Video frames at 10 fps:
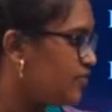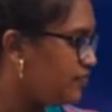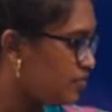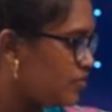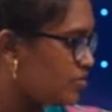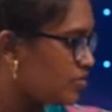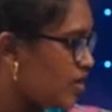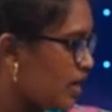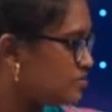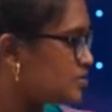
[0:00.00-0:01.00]
if you
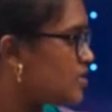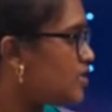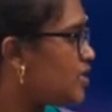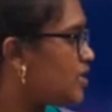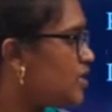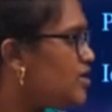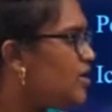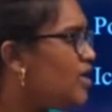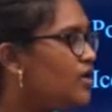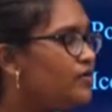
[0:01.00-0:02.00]
observe here,
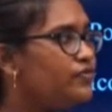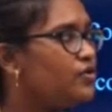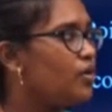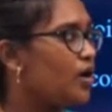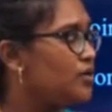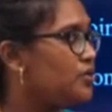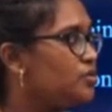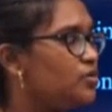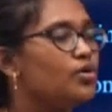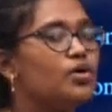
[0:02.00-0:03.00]
if you want
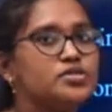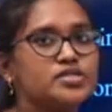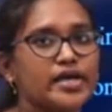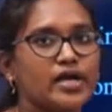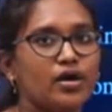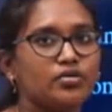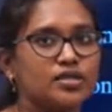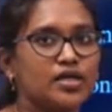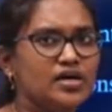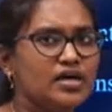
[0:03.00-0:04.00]
to check out
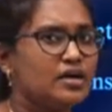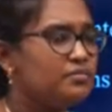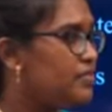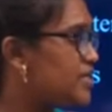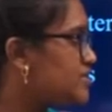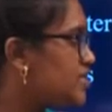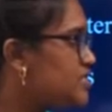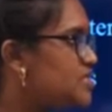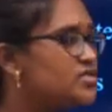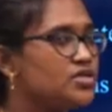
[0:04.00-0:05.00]
the
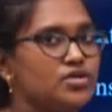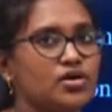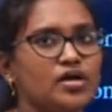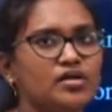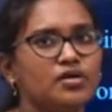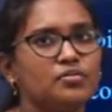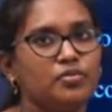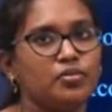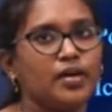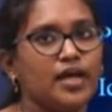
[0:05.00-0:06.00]
messages in your
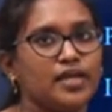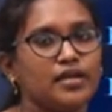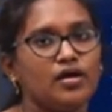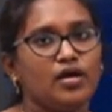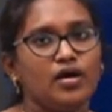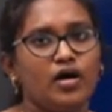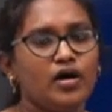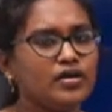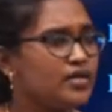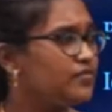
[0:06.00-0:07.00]
mobile
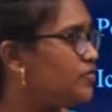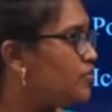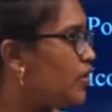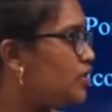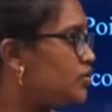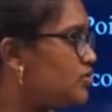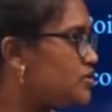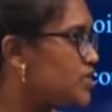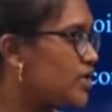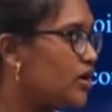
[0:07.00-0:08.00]
or if you want to
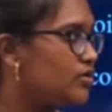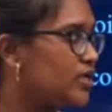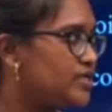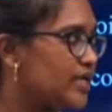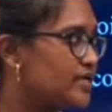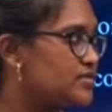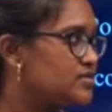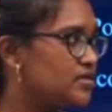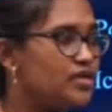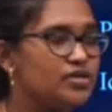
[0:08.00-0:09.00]
check out the
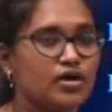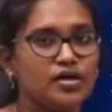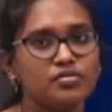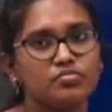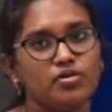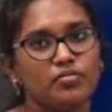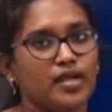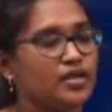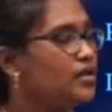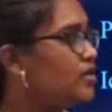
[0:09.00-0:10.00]
text in your
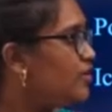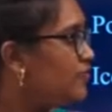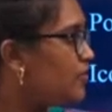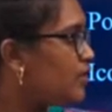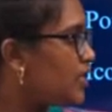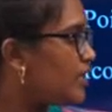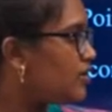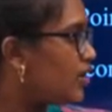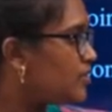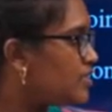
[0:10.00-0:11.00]
mobile, if you click
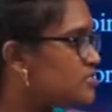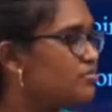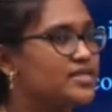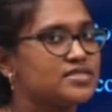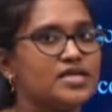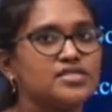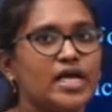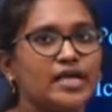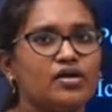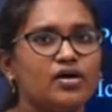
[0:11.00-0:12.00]
on this message
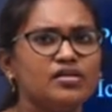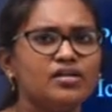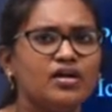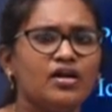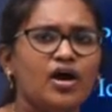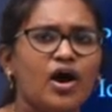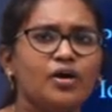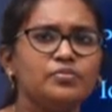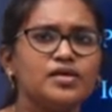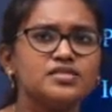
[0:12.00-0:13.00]
icon,
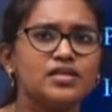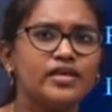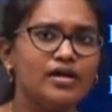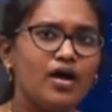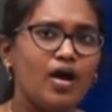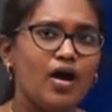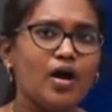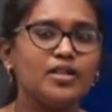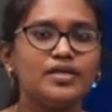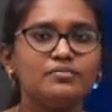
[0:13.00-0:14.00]
obviously all the